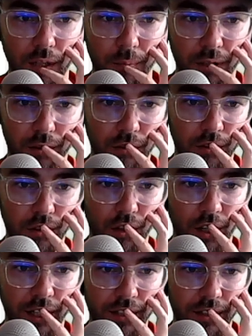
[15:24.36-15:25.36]
But it looked
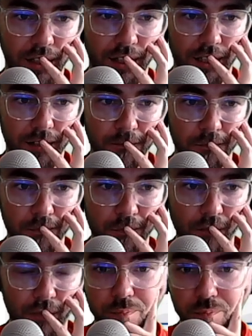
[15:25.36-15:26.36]
like
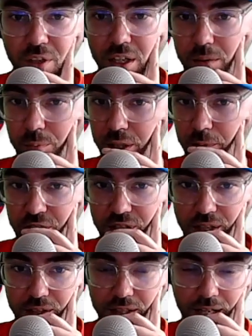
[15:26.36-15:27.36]
pretty much
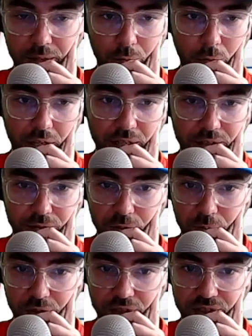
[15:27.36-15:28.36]
how the game went. It was
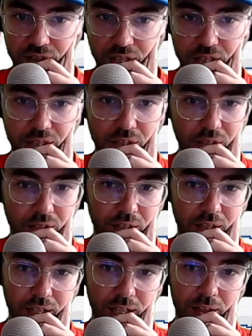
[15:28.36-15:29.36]
pretty steady,
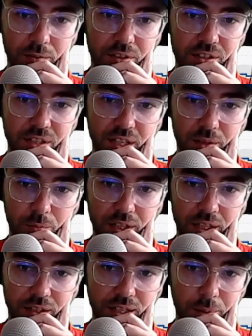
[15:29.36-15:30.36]
and we
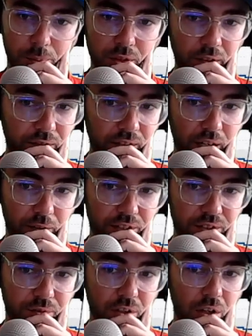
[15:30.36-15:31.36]
had a couple of
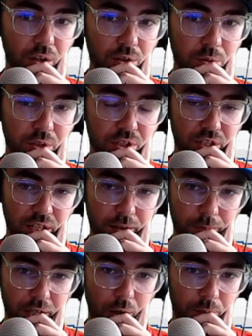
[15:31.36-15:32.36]
flurries of goals, which
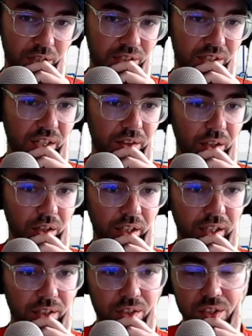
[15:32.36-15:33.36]
helped extend the
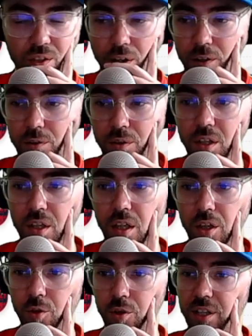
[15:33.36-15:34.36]
lead. So
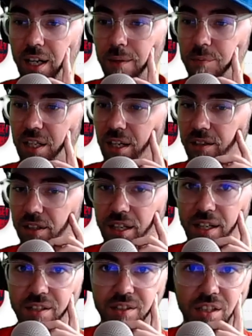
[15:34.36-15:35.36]
a good game down at
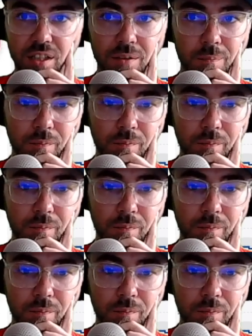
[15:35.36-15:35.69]
Casey.